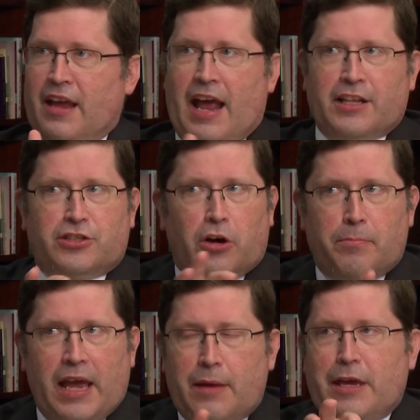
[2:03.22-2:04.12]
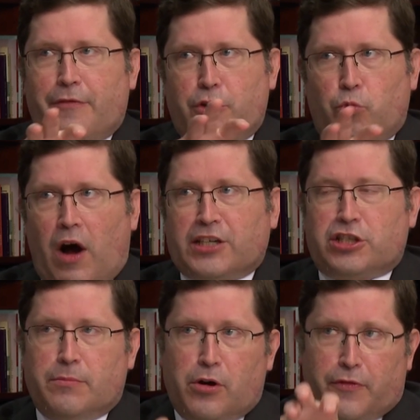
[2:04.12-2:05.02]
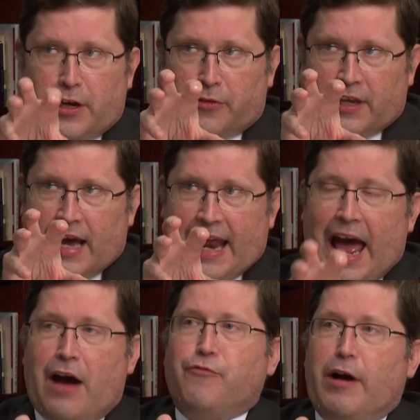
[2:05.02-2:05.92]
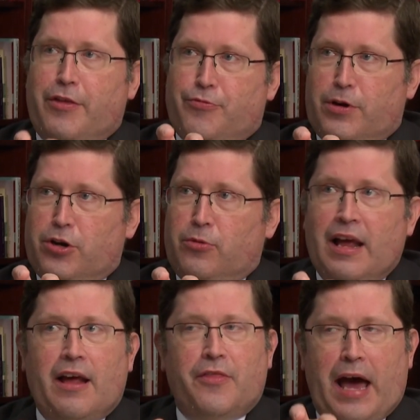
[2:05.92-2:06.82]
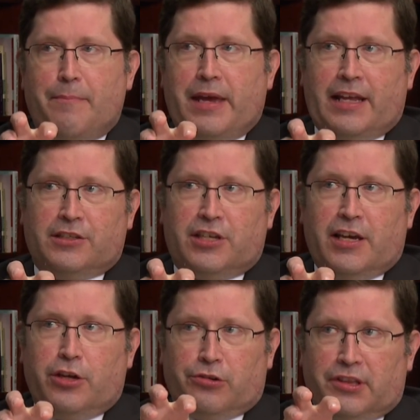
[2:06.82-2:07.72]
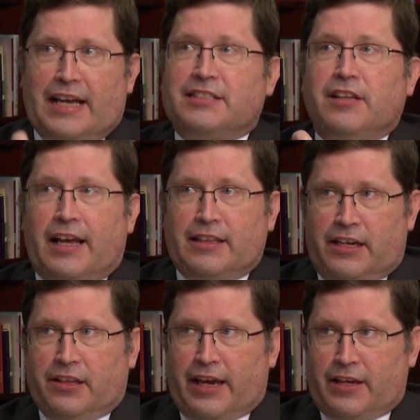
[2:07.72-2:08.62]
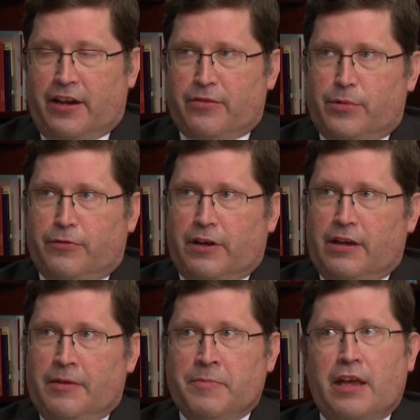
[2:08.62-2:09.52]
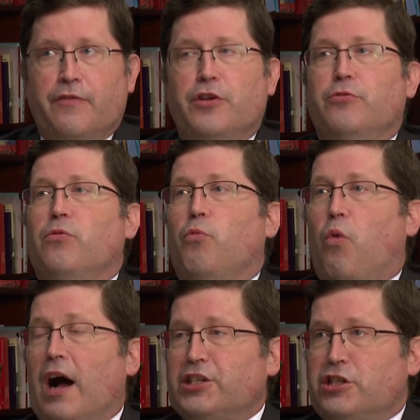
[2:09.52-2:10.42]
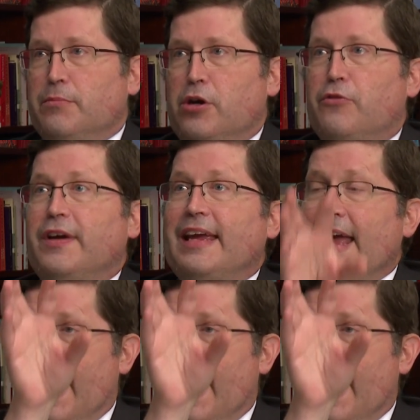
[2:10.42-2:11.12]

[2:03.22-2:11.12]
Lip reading: And so maybe if you watched the movie and only got halfway through, that means you're less likely to like another movie. If you watched the movie